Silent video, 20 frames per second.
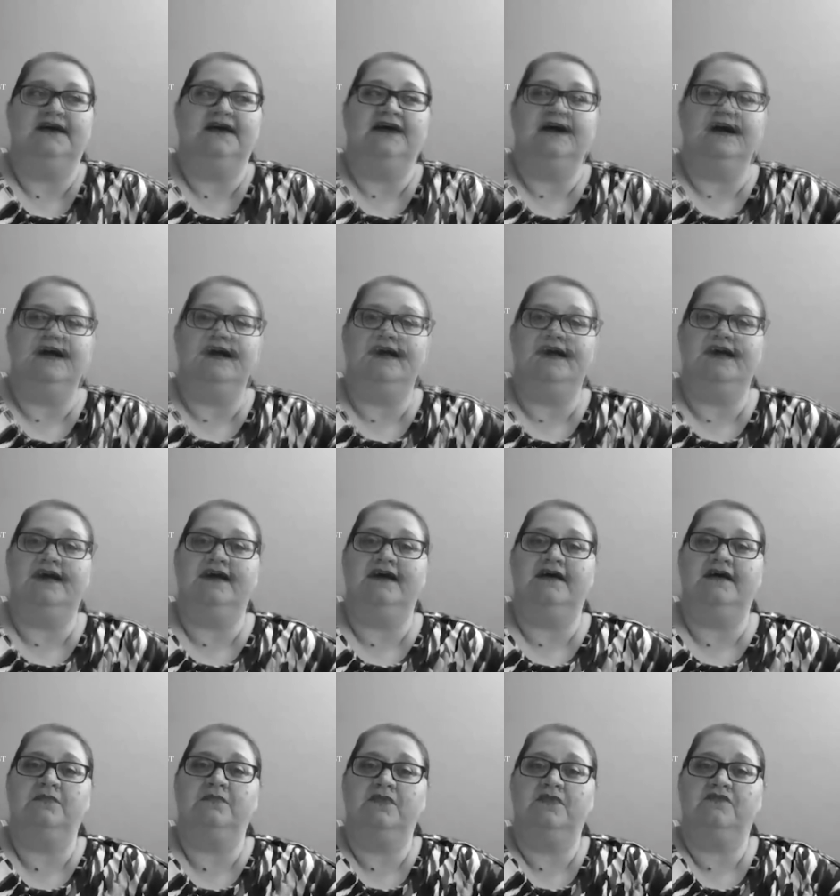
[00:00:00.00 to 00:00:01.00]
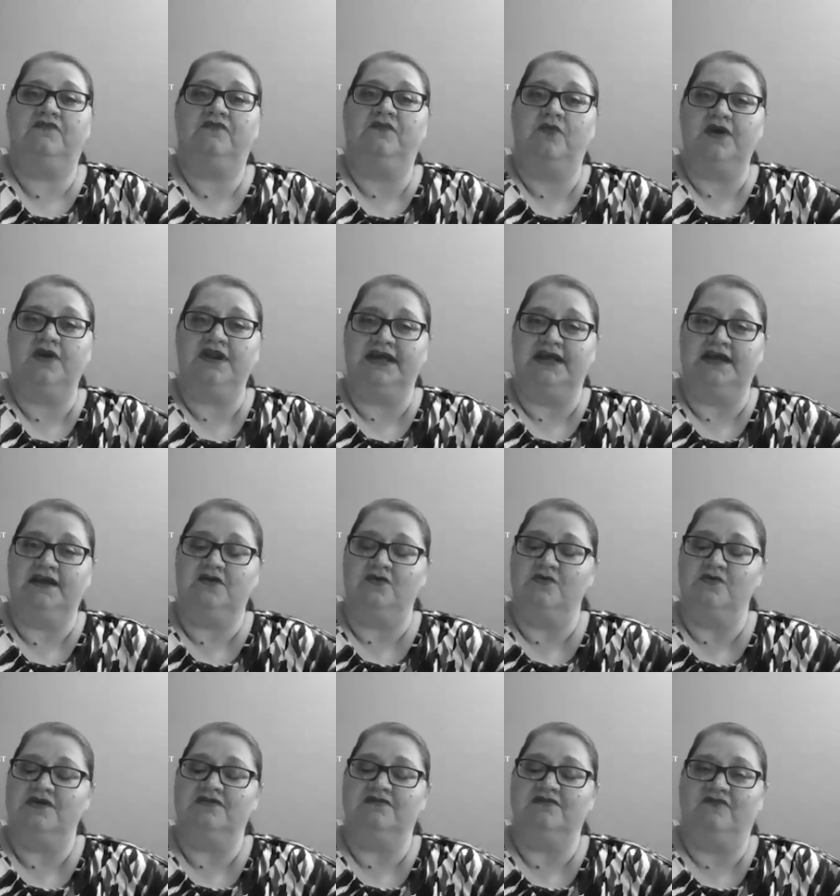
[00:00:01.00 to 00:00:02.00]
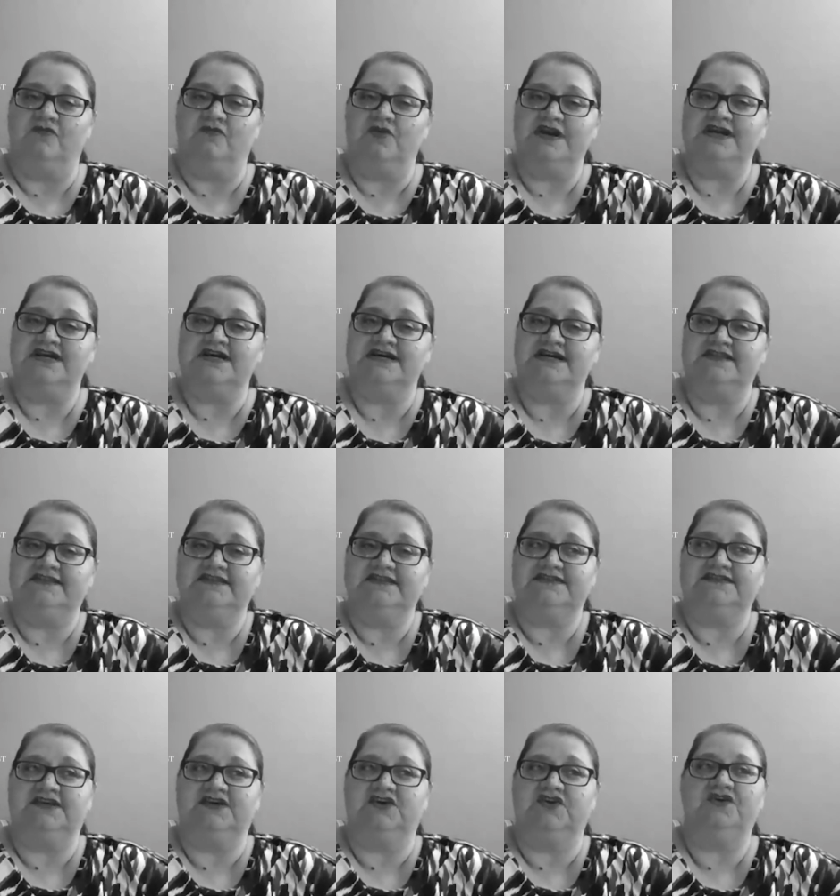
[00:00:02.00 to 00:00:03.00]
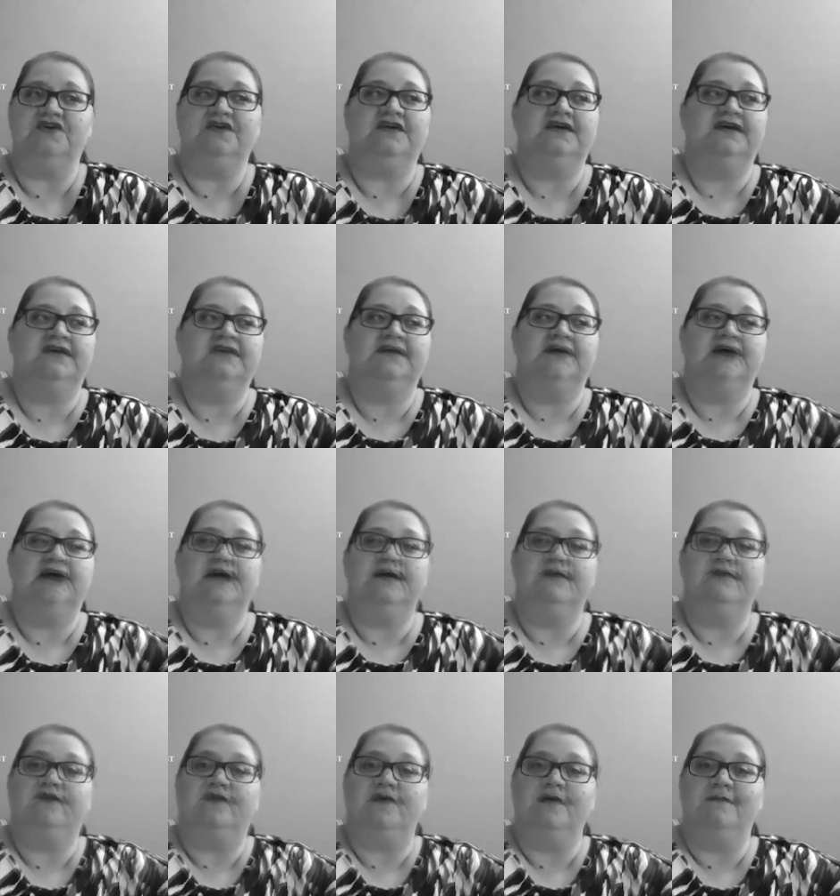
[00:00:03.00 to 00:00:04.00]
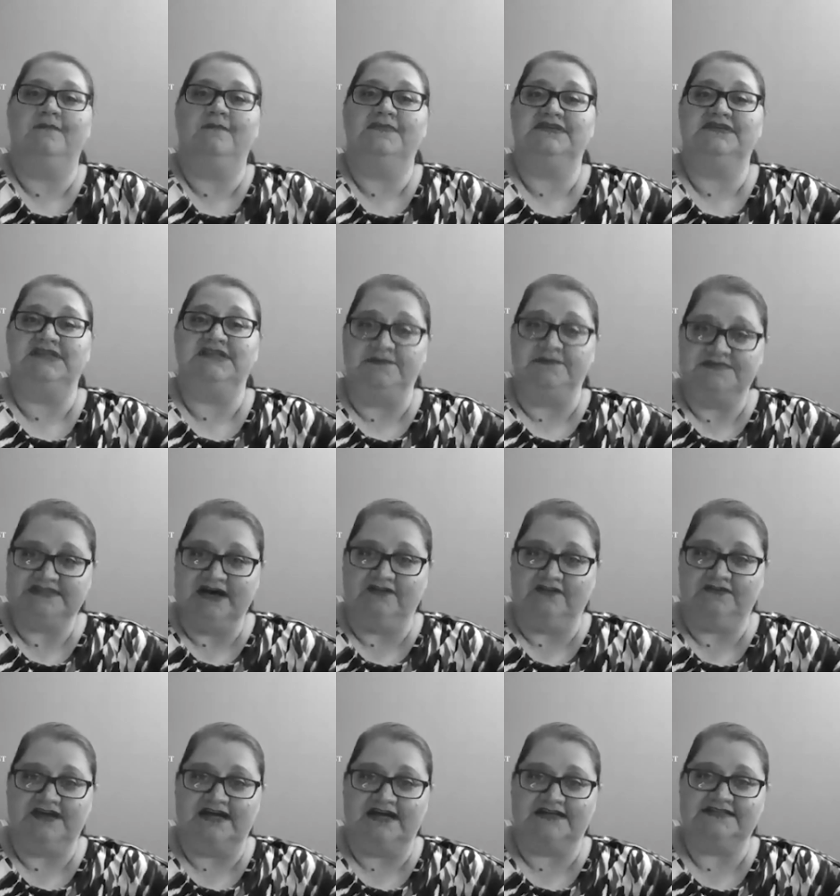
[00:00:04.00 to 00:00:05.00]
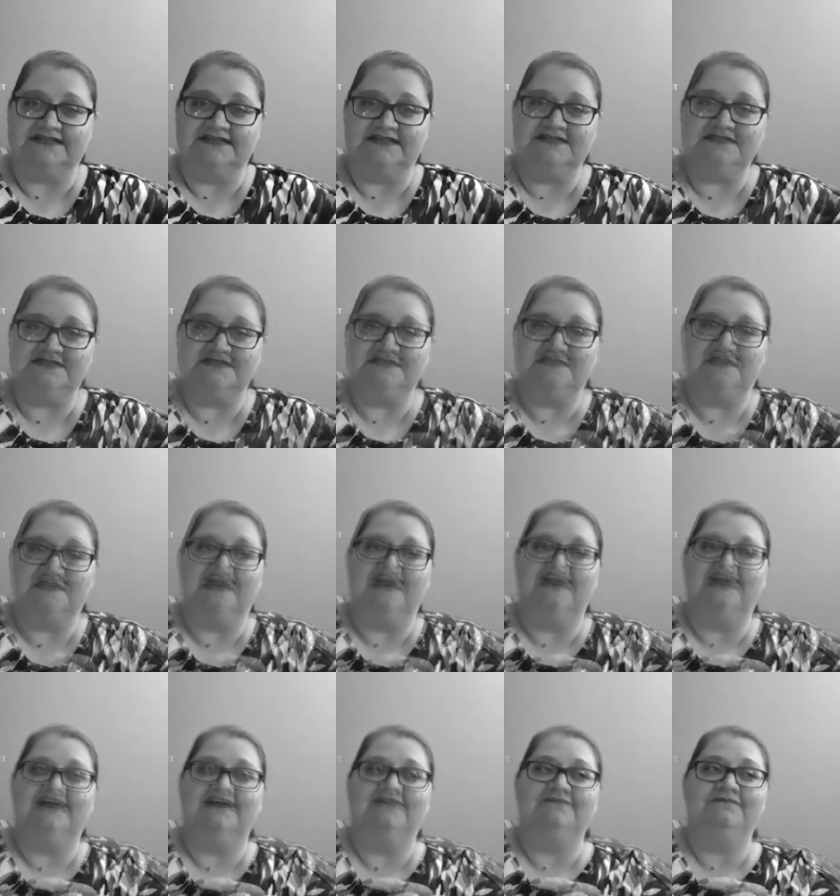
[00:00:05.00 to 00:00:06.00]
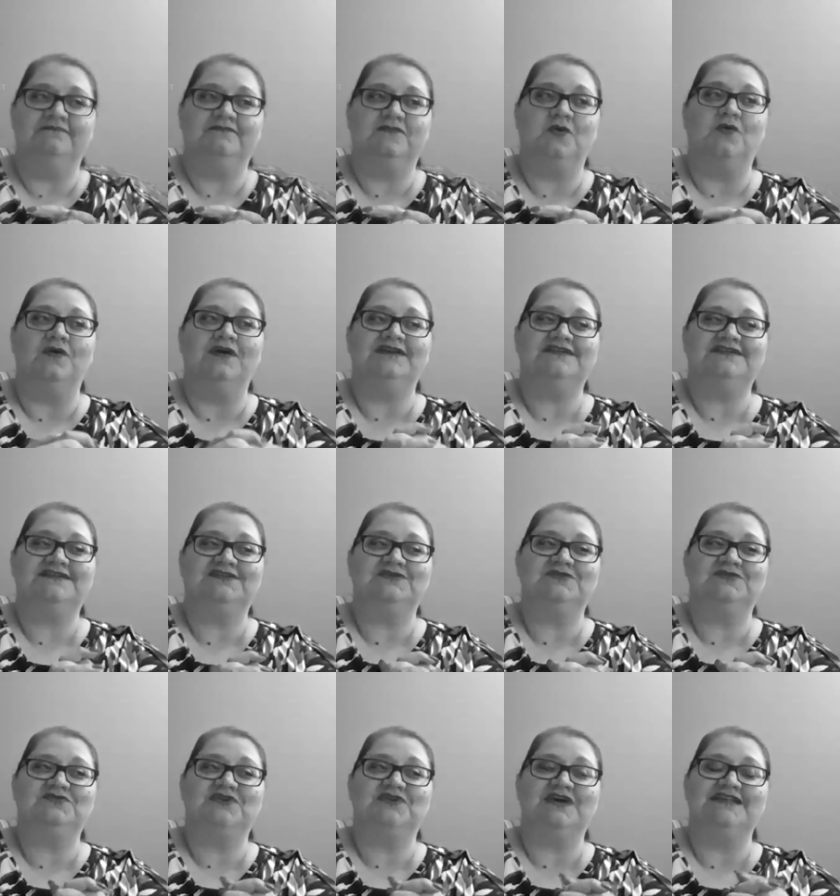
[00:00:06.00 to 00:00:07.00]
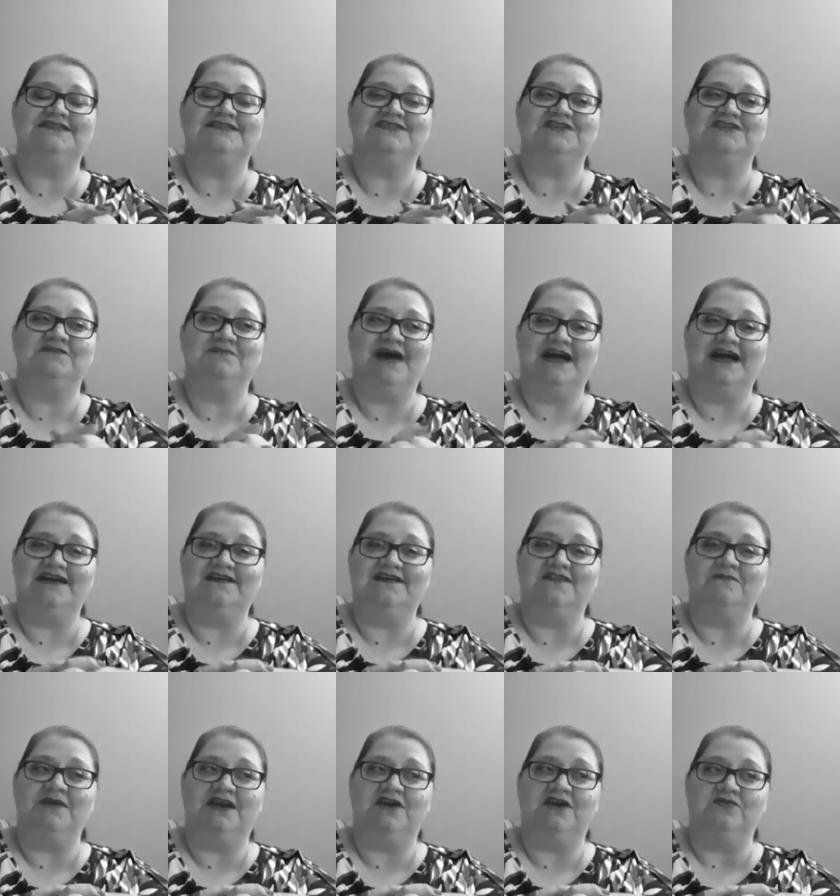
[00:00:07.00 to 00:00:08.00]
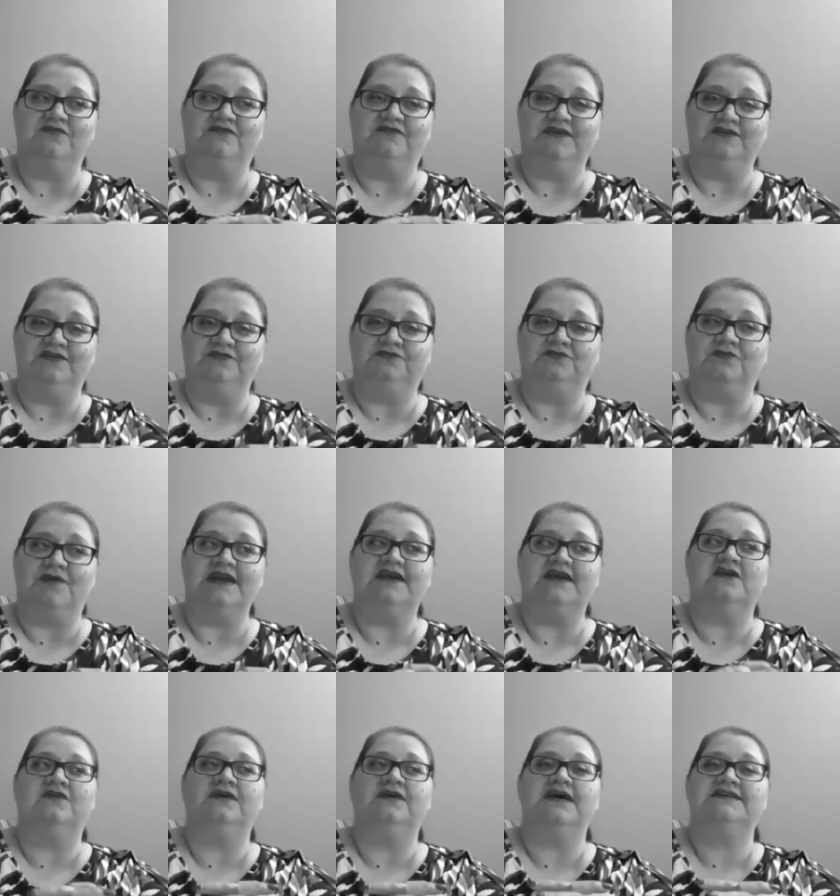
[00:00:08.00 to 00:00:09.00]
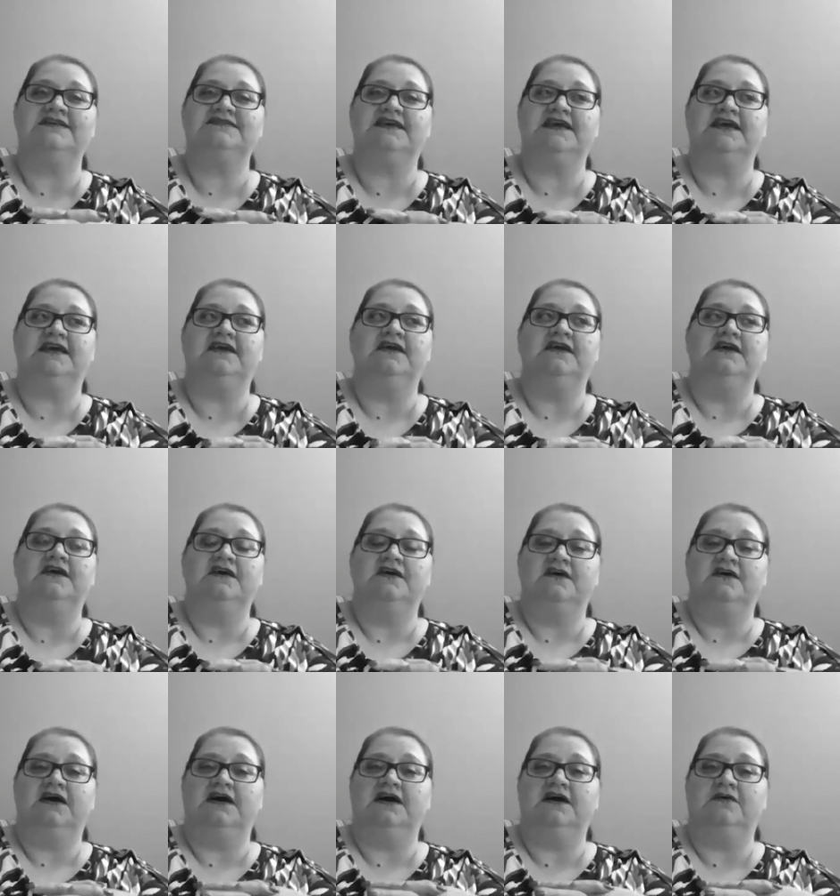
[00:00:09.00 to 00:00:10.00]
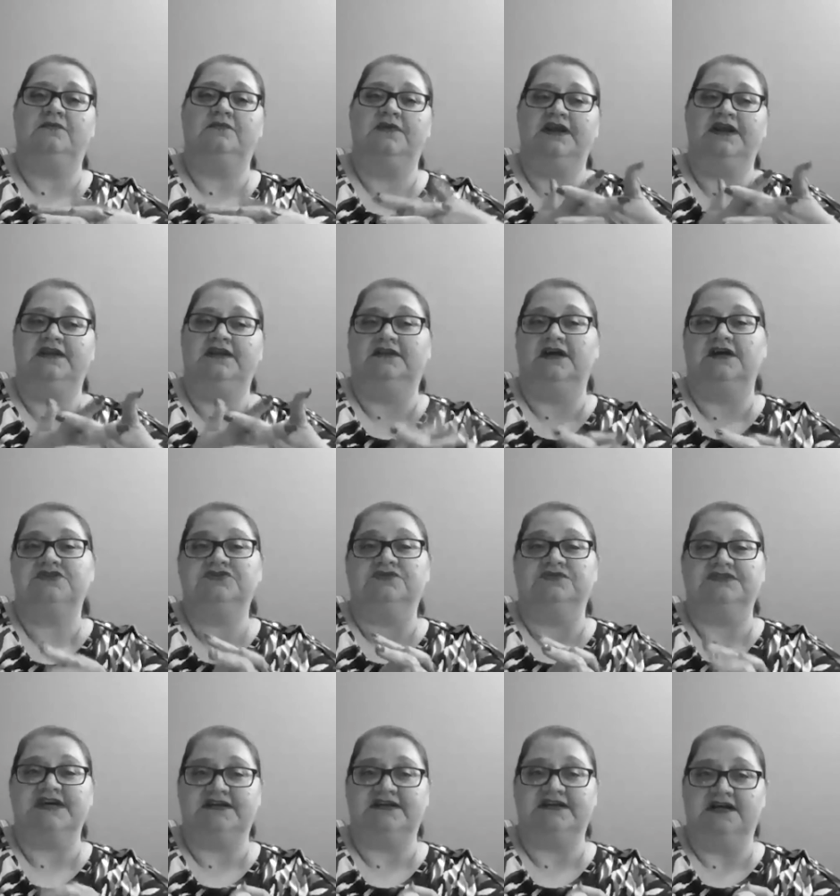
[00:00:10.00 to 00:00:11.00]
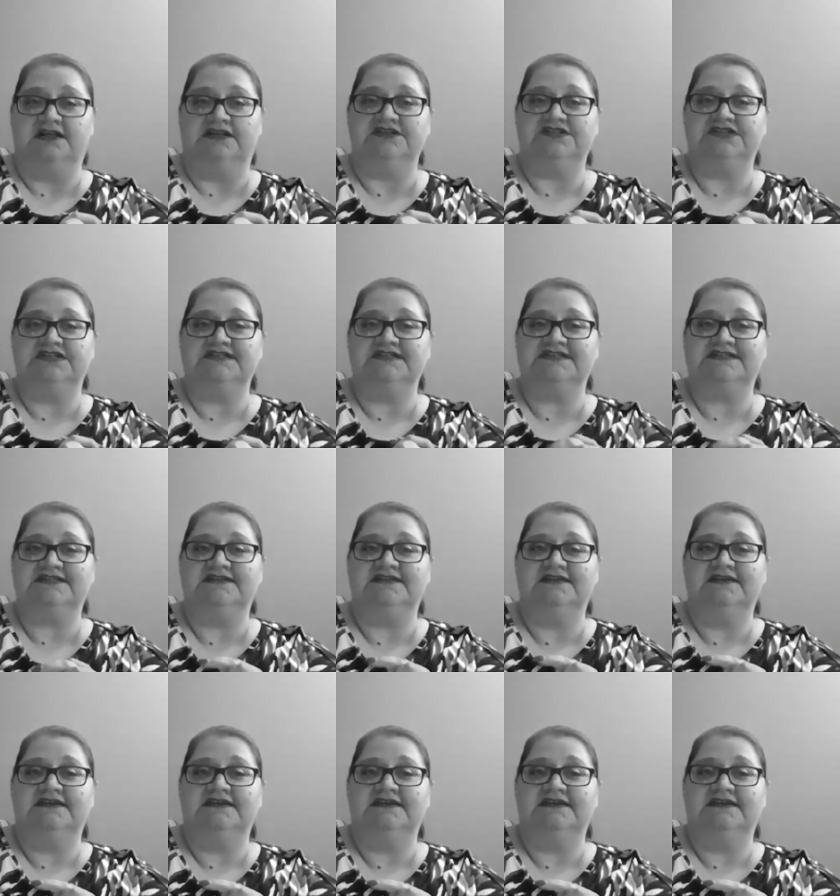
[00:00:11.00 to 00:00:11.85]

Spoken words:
I am 48, going on 49 this year. I am from Deep South Texas, going to transition back into the medical field right now as a radiological technologist.